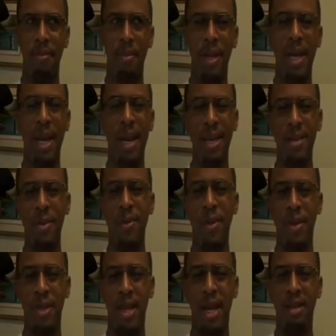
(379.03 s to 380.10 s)
But yeah, X-Men
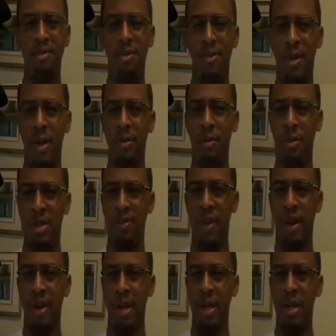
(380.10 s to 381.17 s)
First Class was
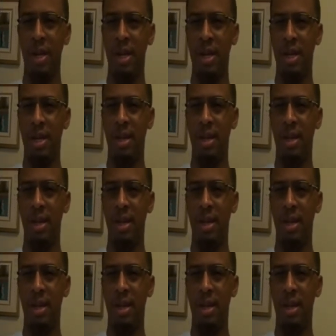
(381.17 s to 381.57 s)
very good.